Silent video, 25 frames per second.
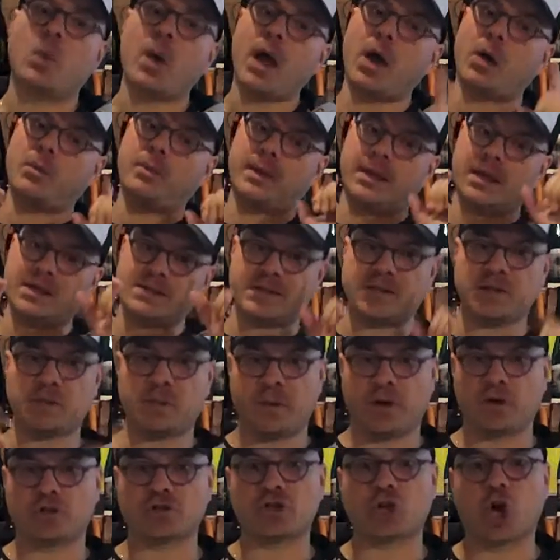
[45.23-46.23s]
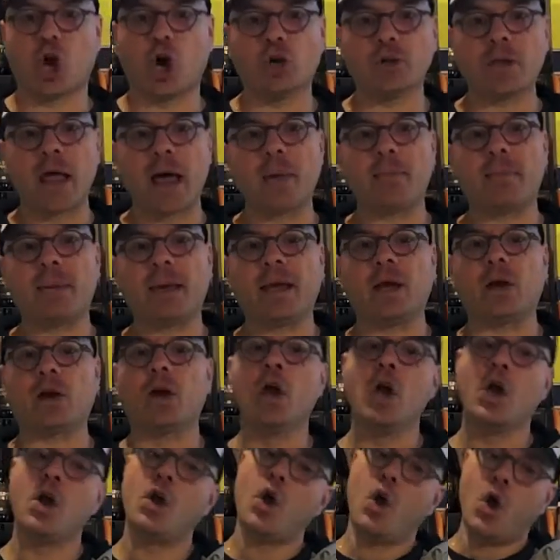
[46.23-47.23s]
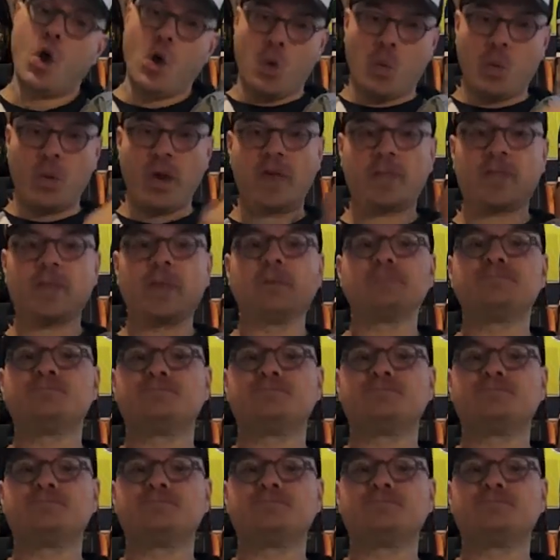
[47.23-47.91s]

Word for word: Well, because this beer is a collab beer with